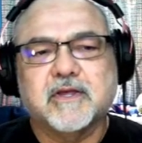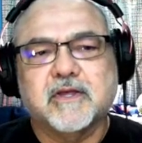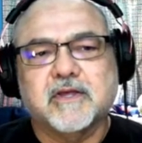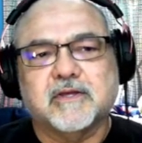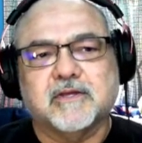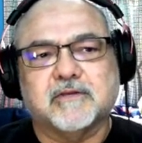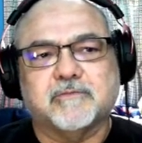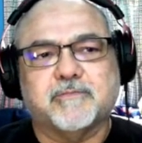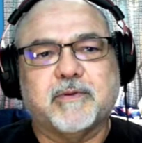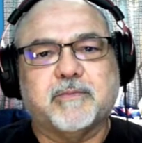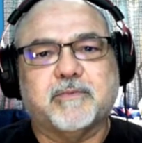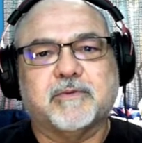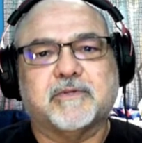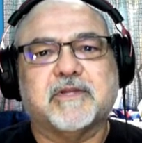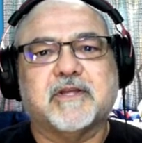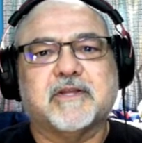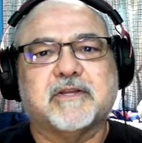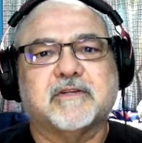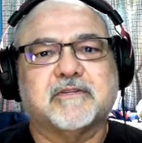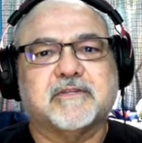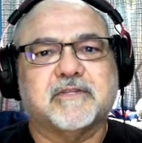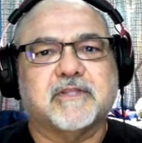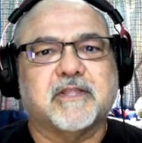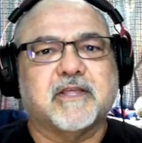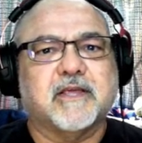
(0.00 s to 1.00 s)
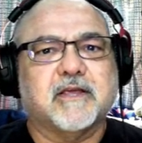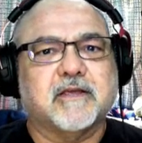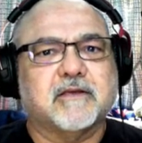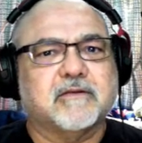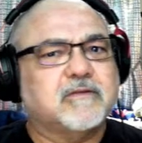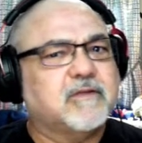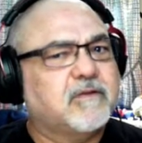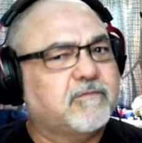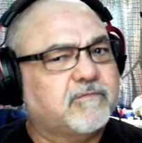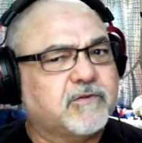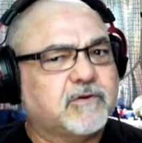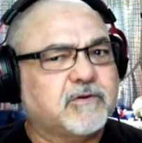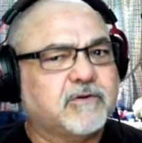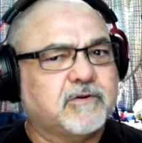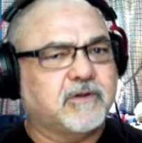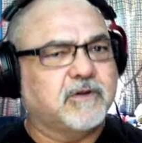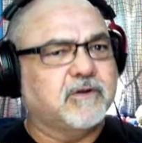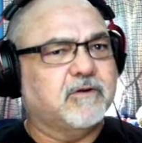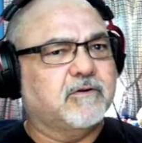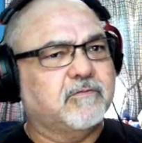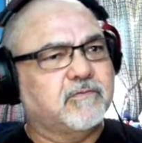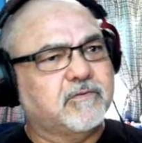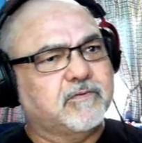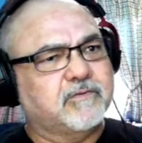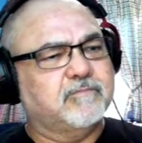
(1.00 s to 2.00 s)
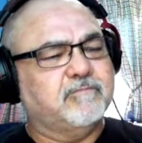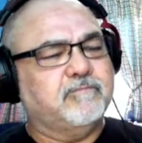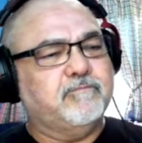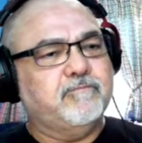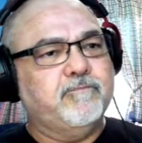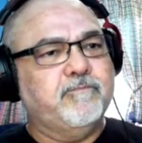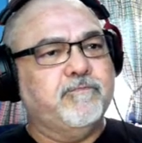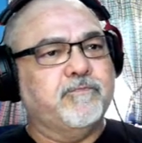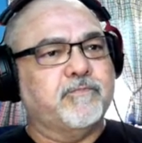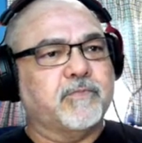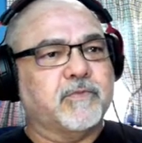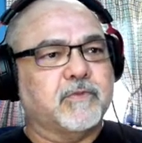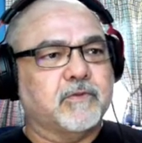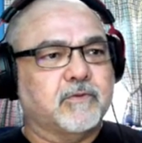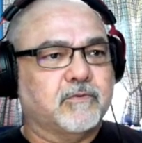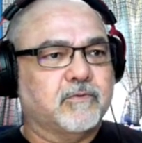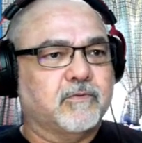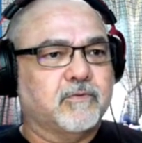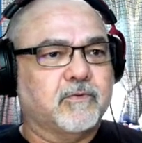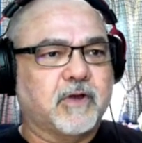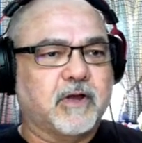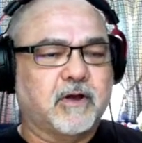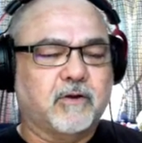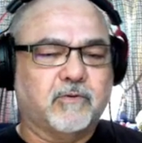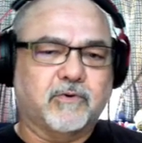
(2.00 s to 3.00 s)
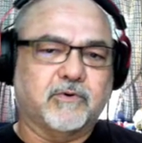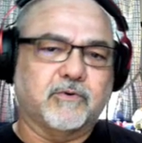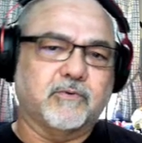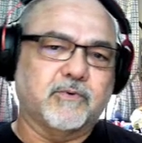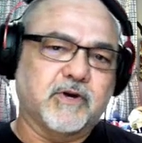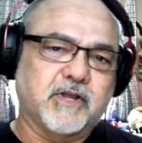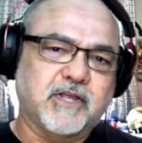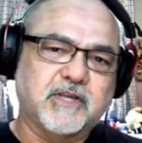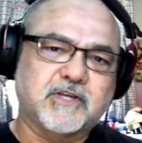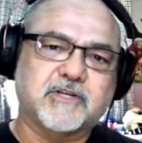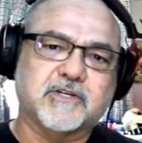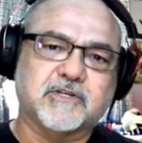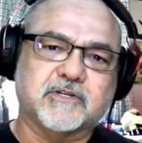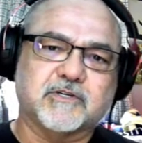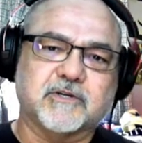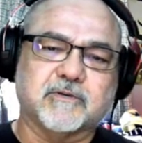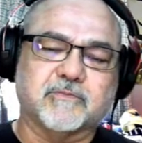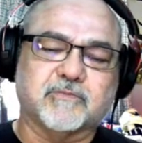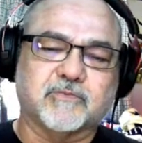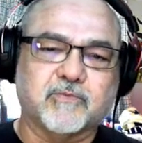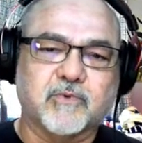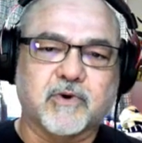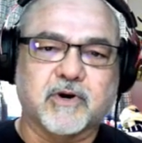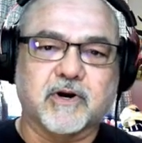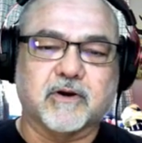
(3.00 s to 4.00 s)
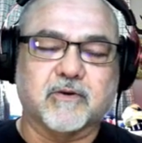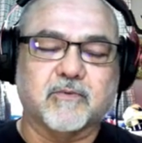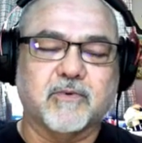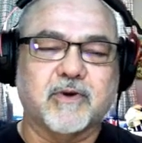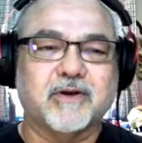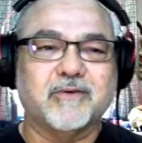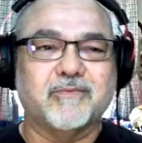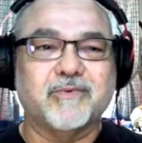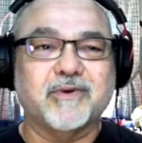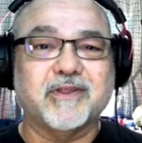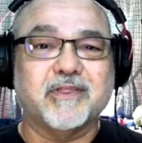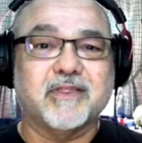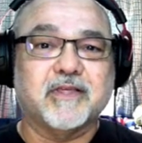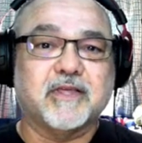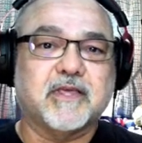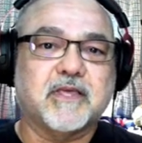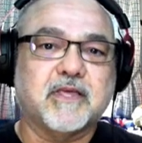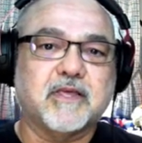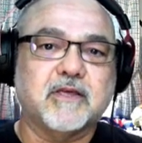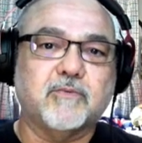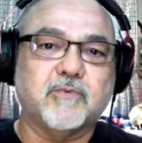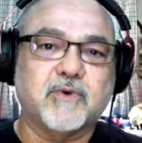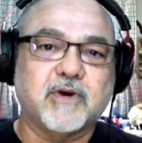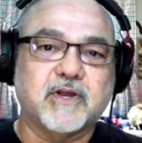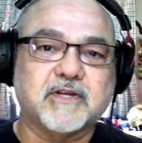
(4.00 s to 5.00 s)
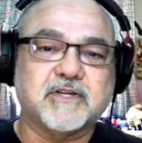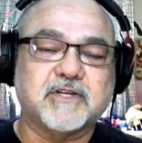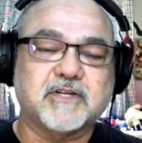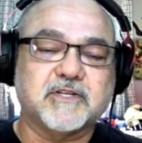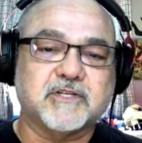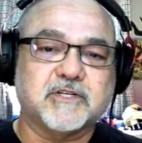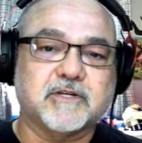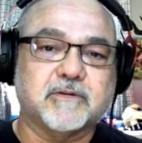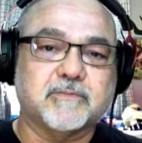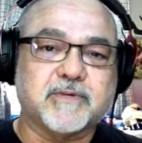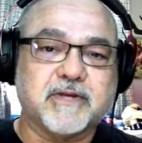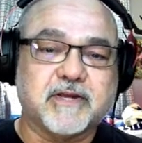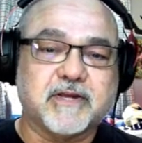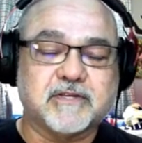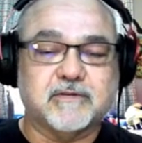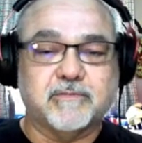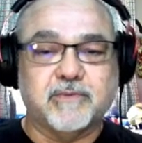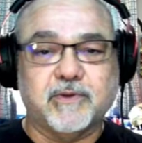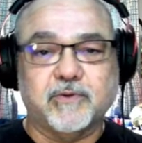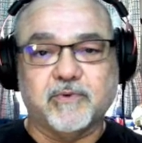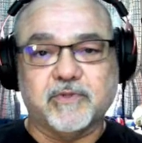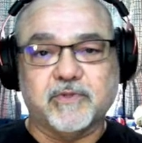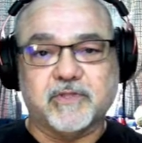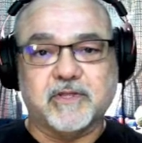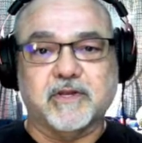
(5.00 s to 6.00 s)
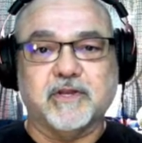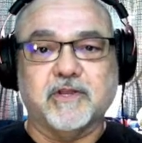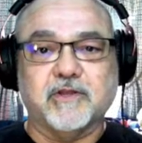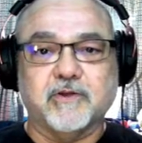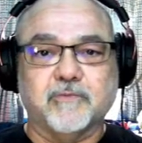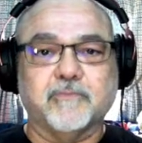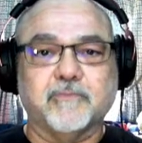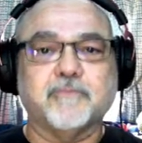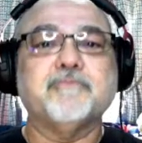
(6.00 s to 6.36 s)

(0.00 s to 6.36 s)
Because people tend to think, if the, you know, how do relationships work? Well, one of the key relationships has to be within you,